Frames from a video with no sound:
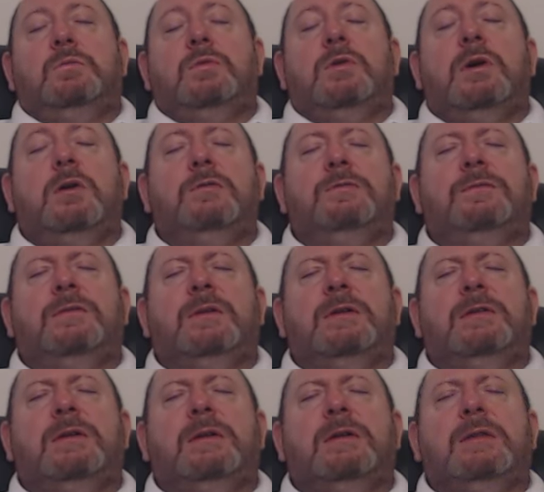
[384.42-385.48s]
but
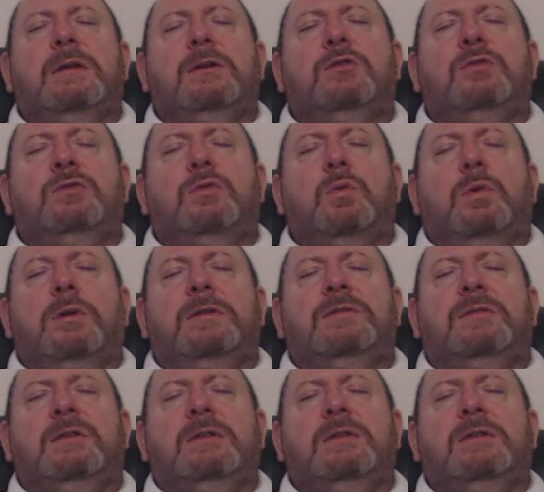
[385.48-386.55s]
hopefully they're, they're good
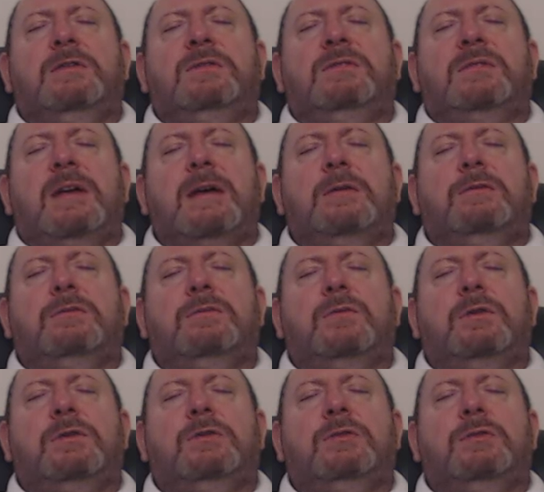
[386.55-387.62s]
quality. It sounds
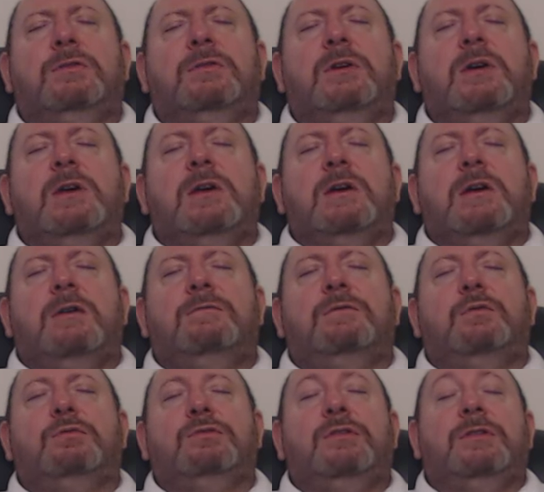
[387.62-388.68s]
very good.
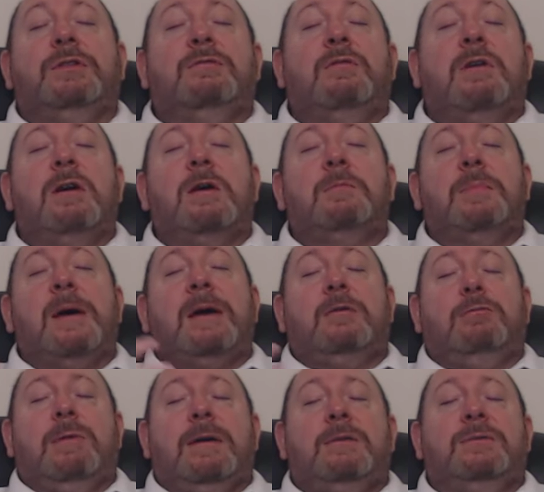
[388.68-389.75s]
Unfortunately, there are
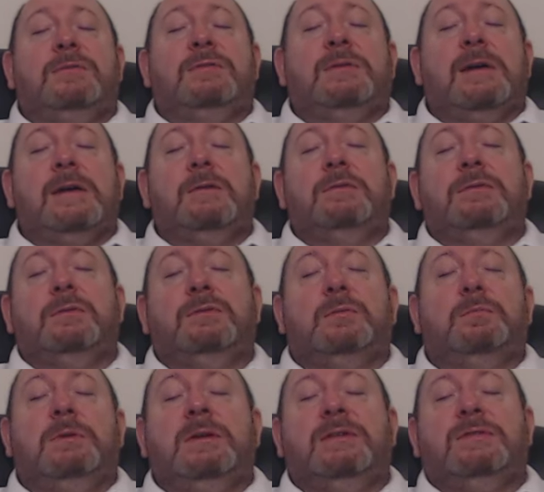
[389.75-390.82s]
background sounds. There's
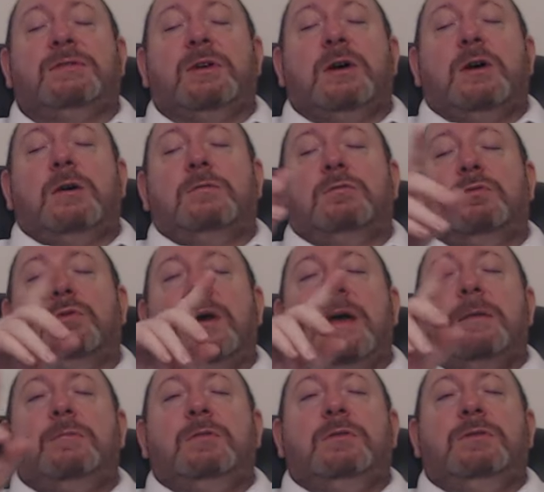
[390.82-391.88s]
a police car or
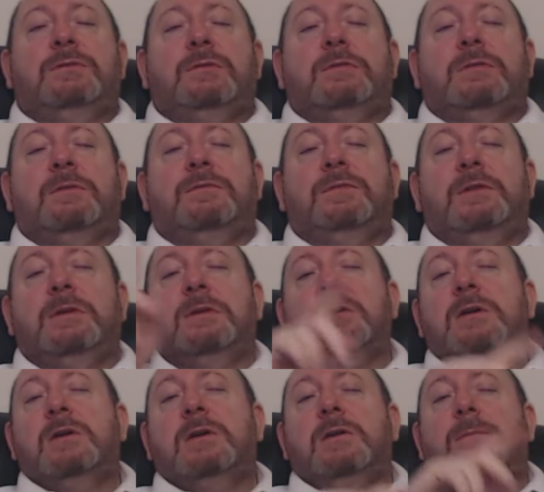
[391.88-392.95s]
ambulance or something
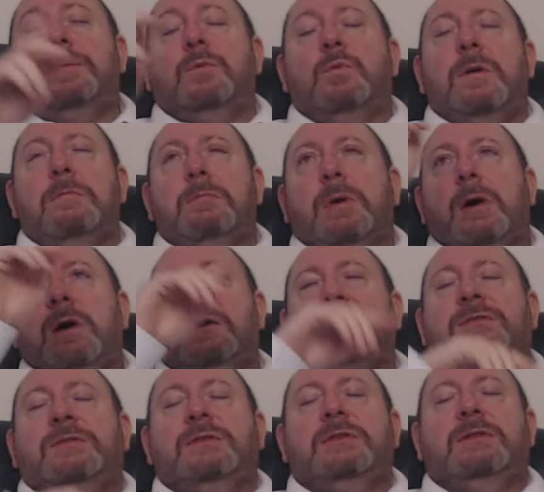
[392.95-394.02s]
went
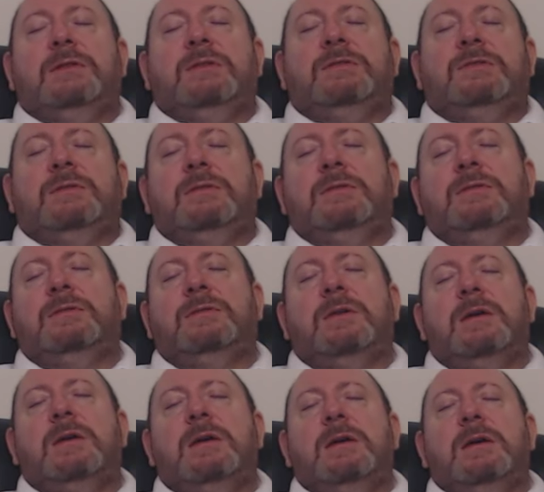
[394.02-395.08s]
past in the distance.